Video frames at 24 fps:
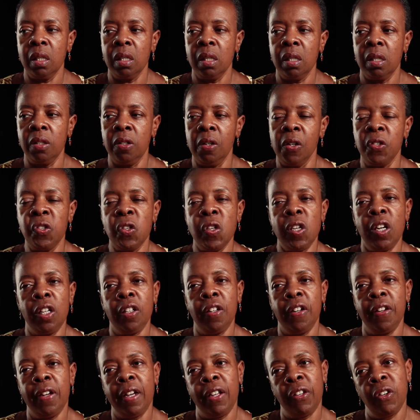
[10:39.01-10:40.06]
you're sitting
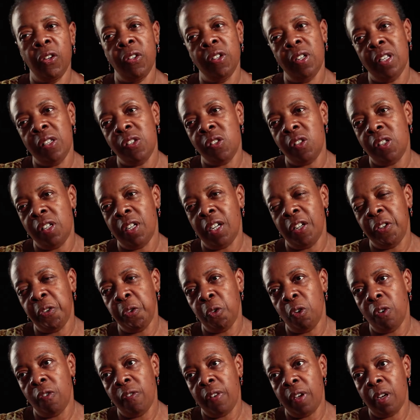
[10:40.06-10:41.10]
there and you're listening and
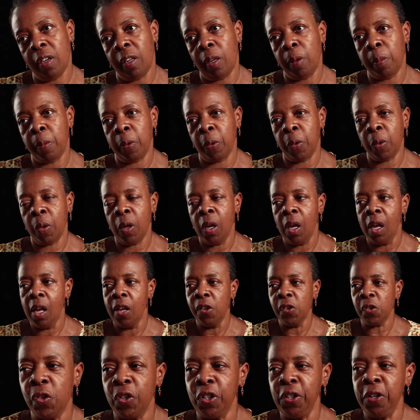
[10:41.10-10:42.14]
you're available.
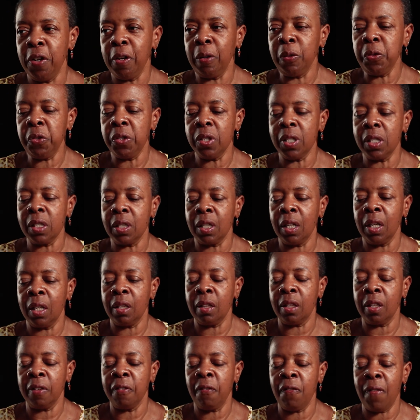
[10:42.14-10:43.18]
So you don't just get
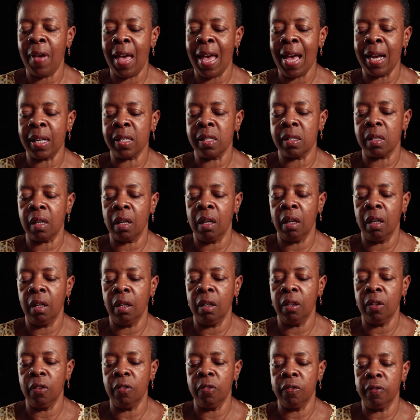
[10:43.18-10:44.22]
the facts
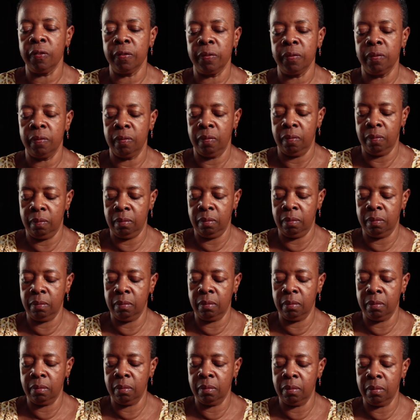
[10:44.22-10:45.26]
of
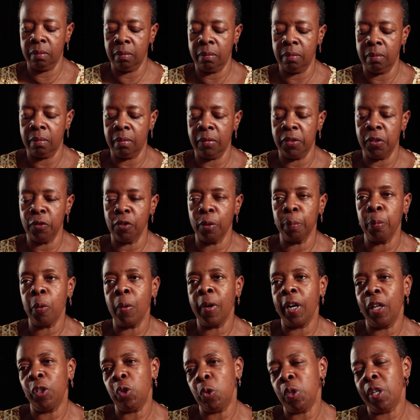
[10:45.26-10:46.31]
the report
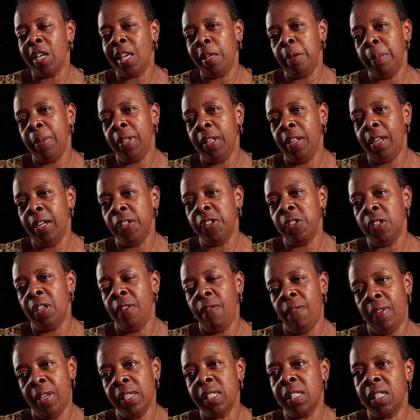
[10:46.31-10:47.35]
that you came in there to
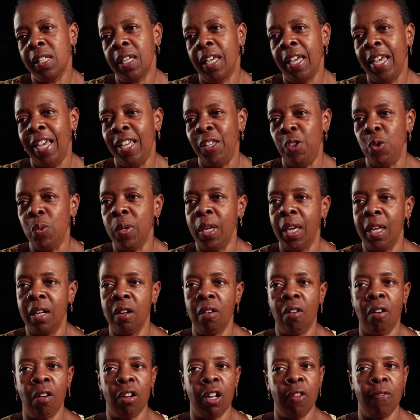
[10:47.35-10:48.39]
investigate, you get
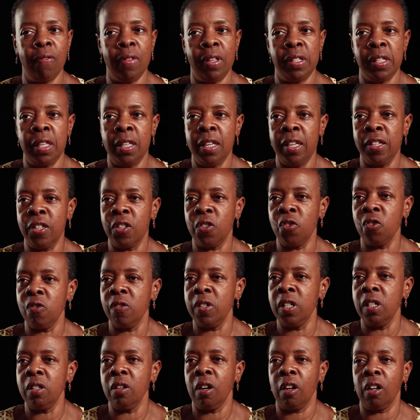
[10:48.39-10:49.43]
all of this
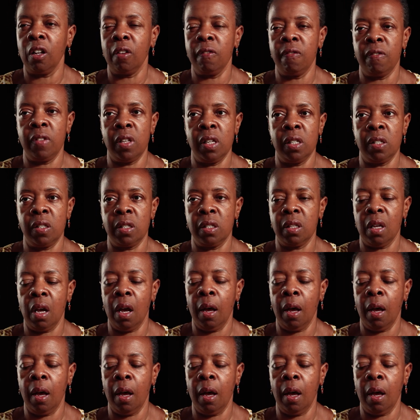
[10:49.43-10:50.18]
history, all of this